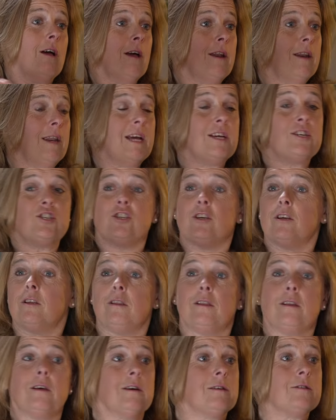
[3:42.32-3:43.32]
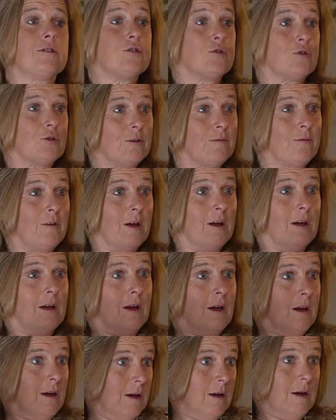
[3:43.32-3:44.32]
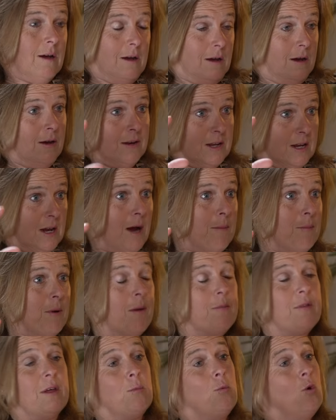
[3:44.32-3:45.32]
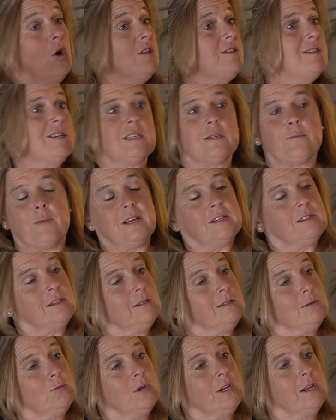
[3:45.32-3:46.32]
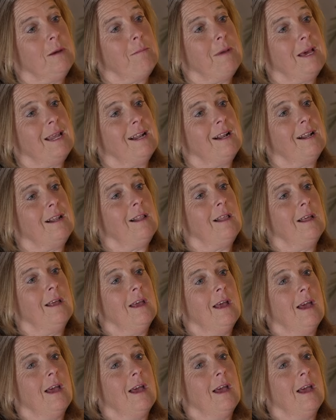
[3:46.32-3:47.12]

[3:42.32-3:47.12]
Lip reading: a nation that sort of had come up. They weren't expected to win a medal.